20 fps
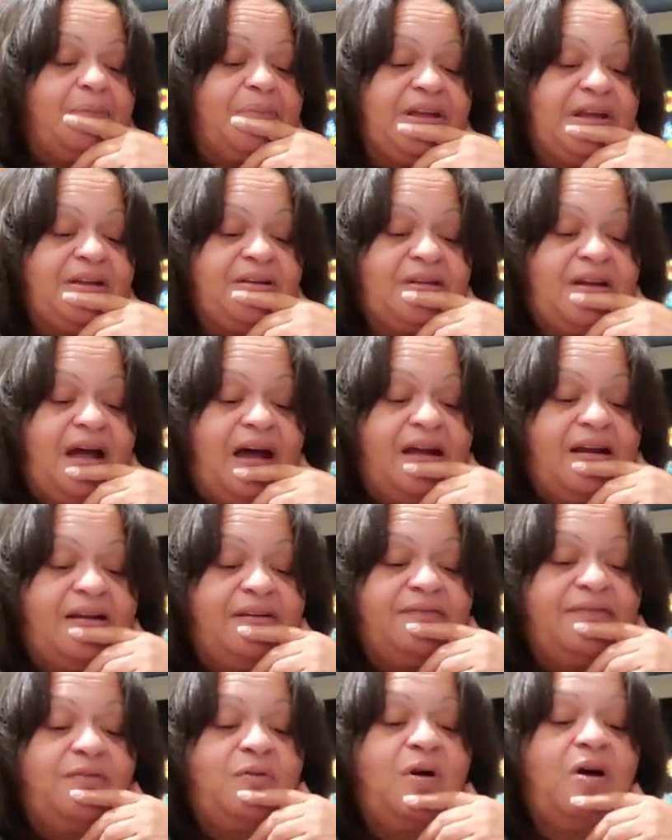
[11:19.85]
Be
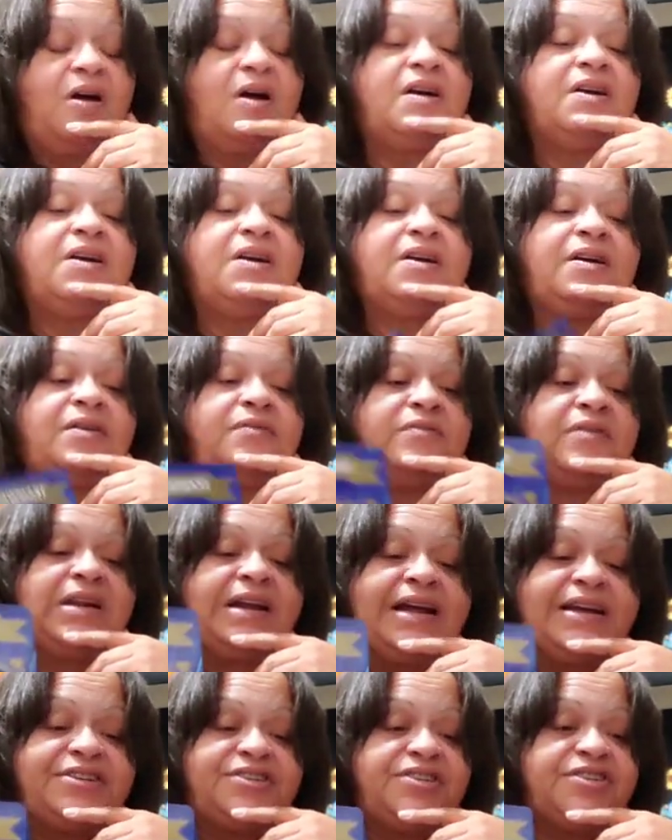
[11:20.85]
united for a good
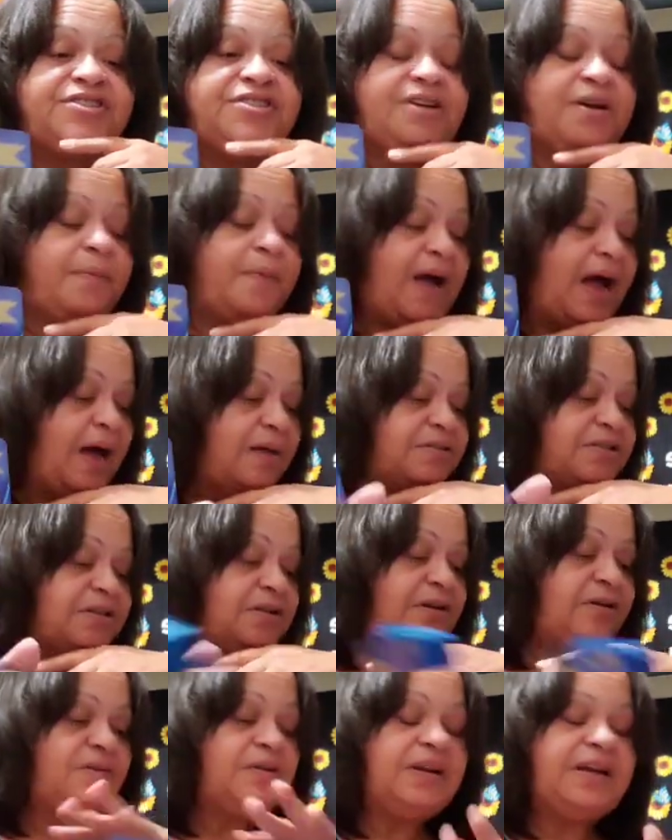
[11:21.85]
relationship.
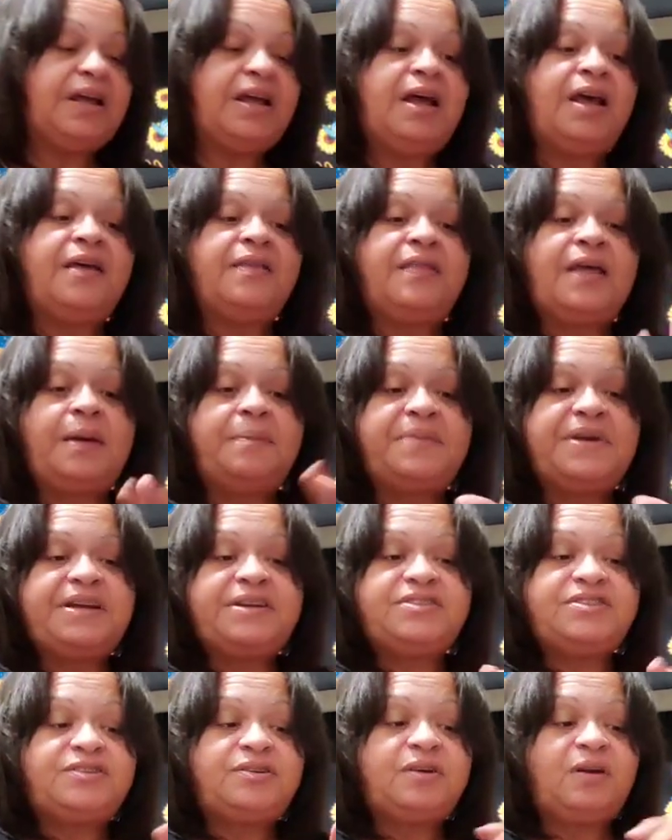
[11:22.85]
Absolutely. That
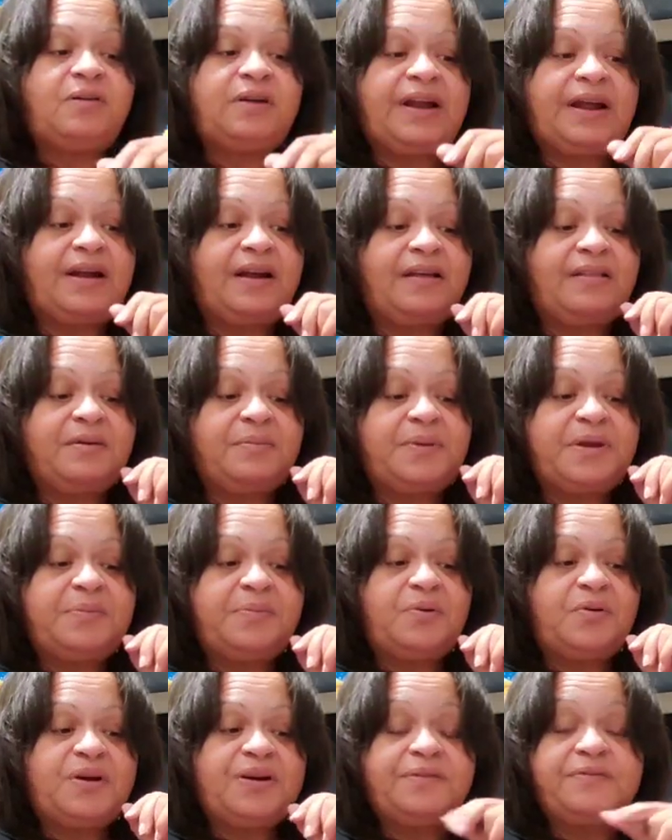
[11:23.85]
means you don't let other
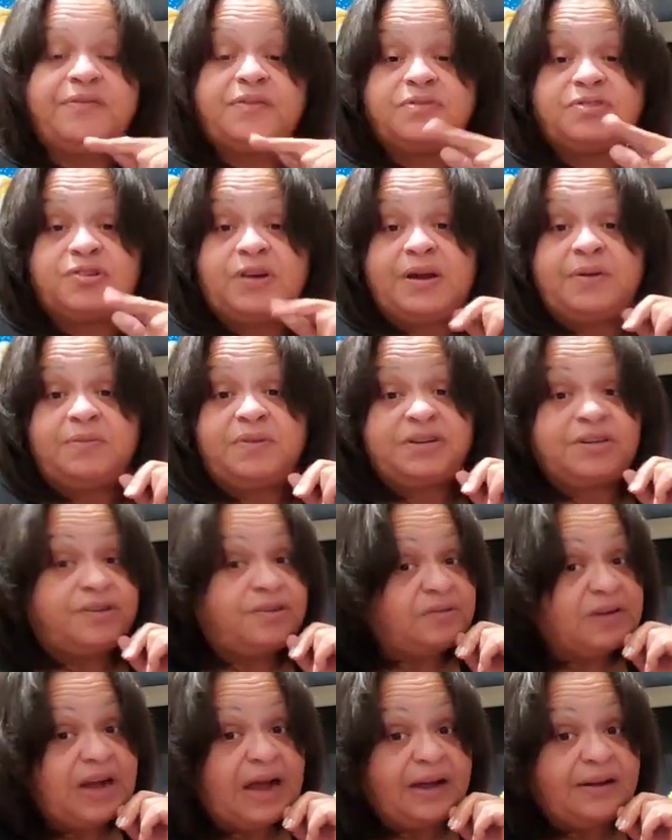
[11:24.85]
people infiltrate what
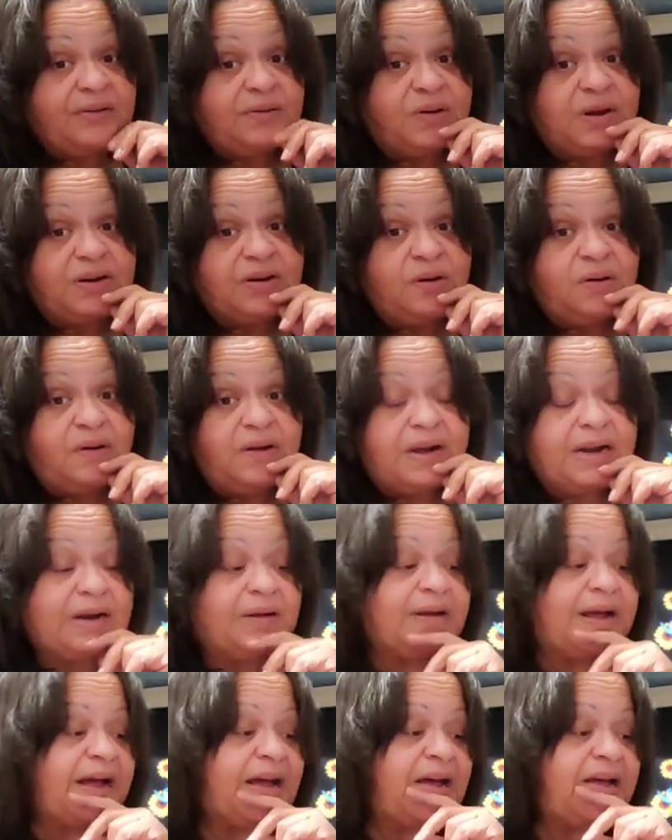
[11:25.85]
you got going on,
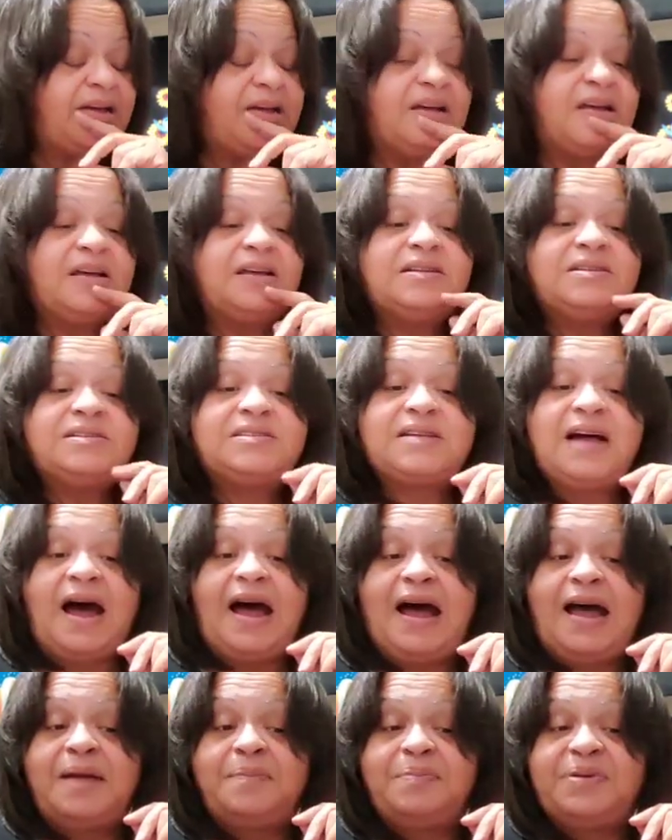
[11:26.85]
okay?
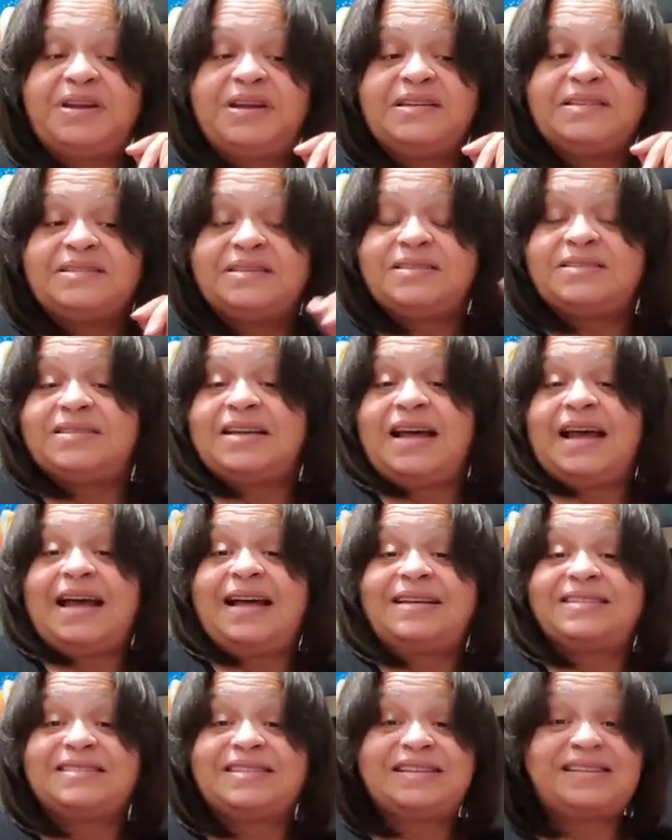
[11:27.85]
Side pieces,
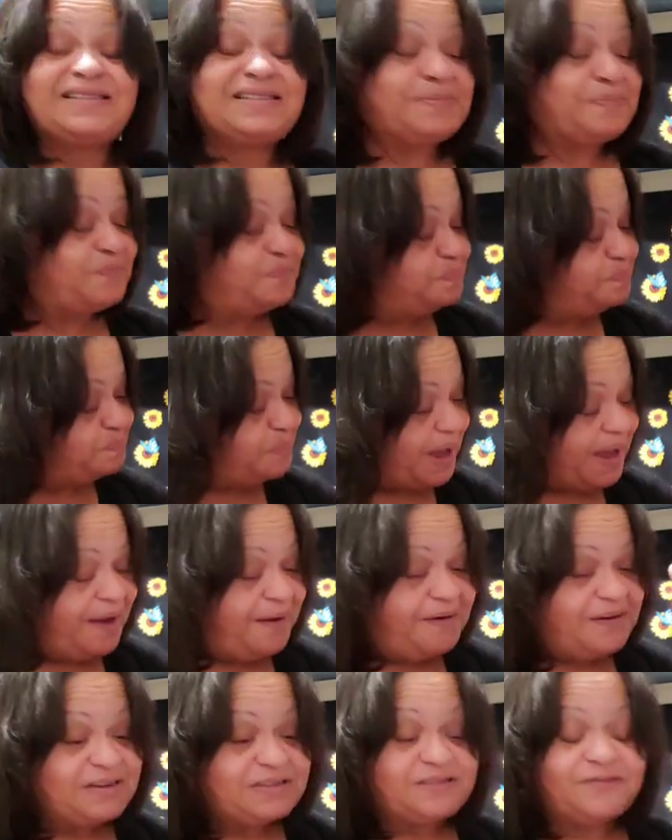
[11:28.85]
exes,
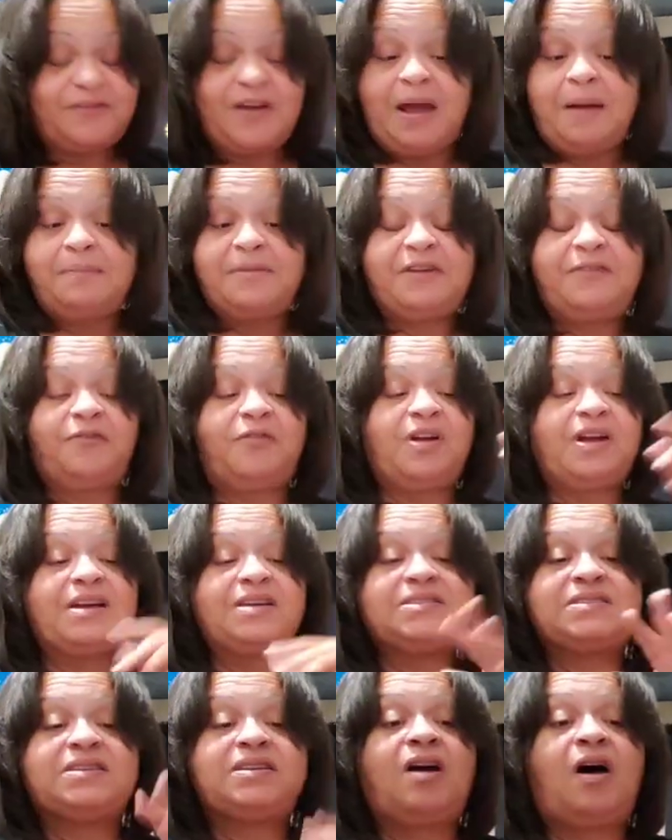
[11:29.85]
parents, family,
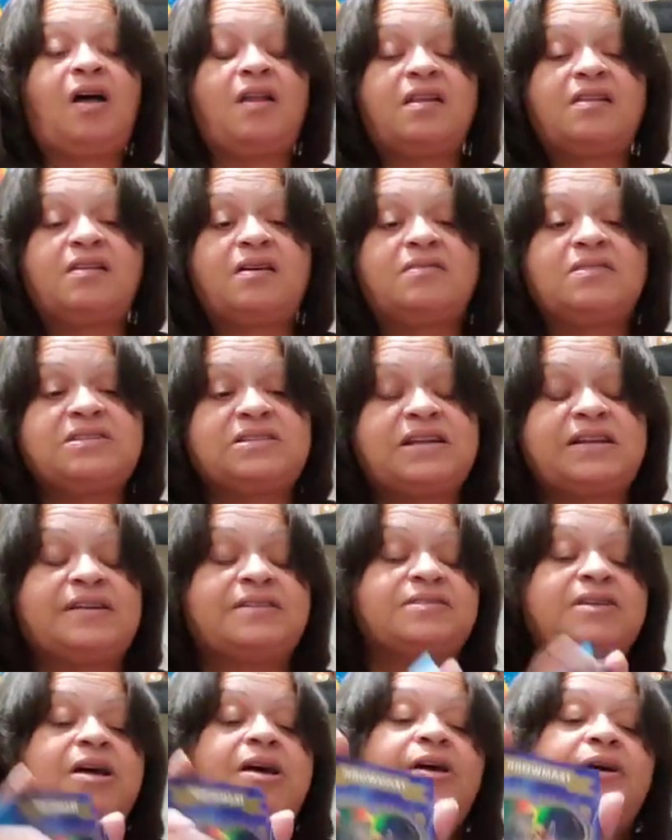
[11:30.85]
friends, and all of those
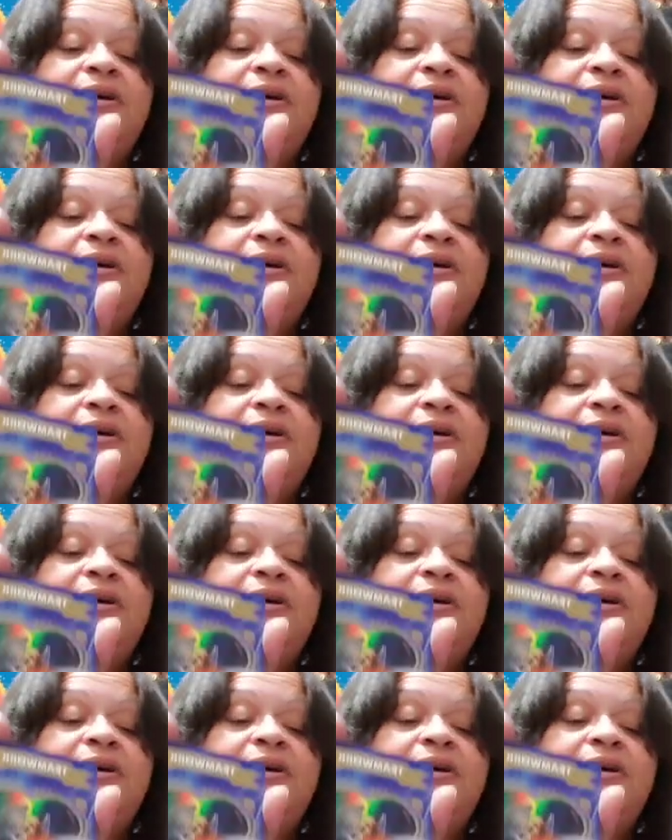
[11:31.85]
things.